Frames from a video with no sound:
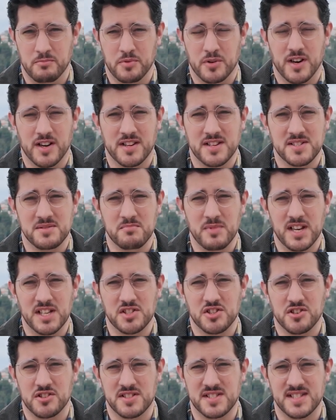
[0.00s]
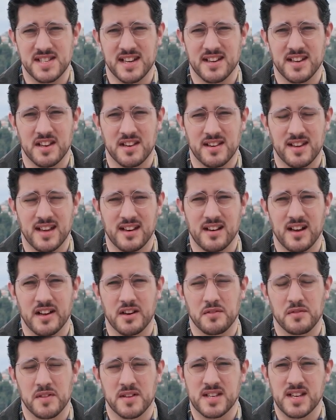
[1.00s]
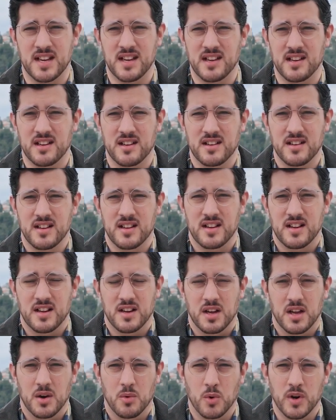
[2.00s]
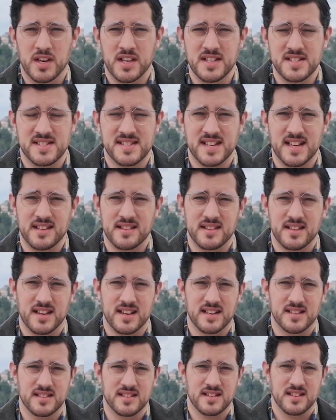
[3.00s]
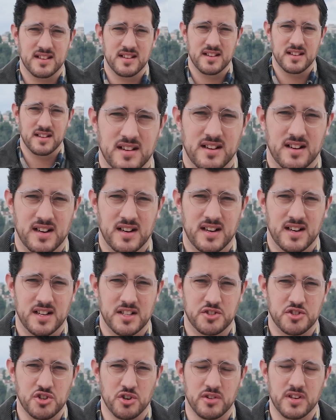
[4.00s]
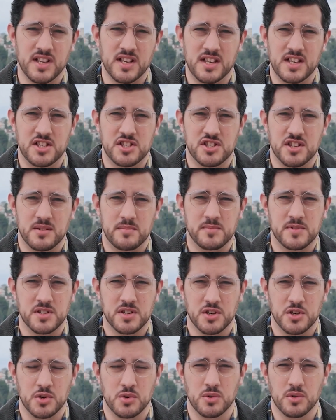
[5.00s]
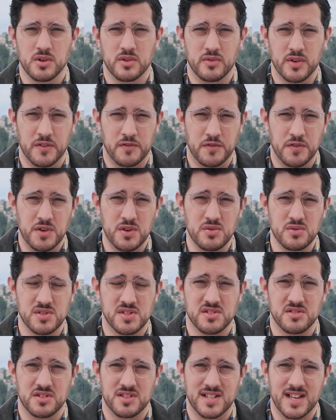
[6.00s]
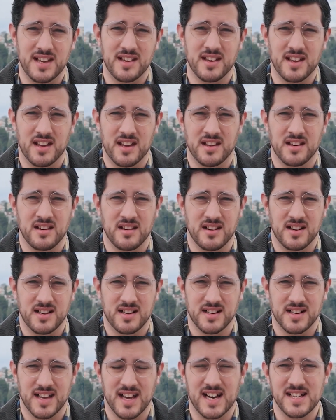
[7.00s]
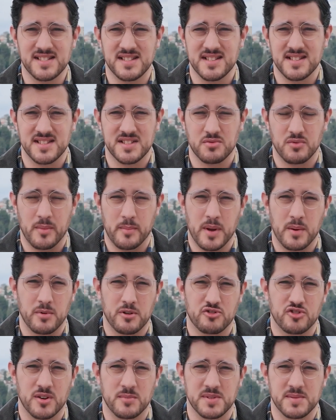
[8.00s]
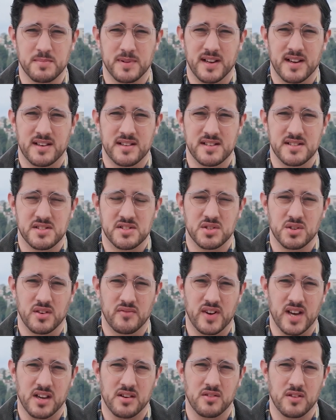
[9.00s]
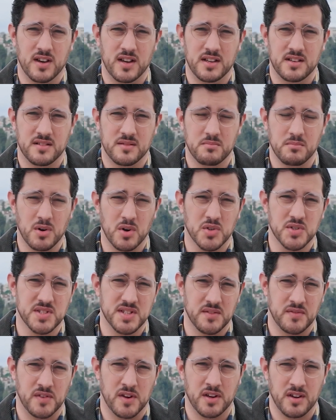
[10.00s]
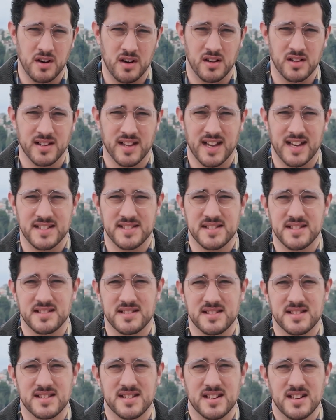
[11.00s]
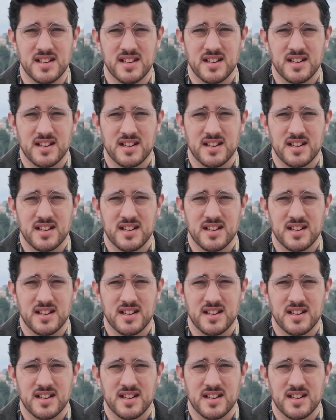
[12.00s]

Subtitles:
brought his major second headline of the day when he said that Jordan and Egypt, who refused to take in Gazans remember, Trump's plan is to evacuate most, if not all, Gazans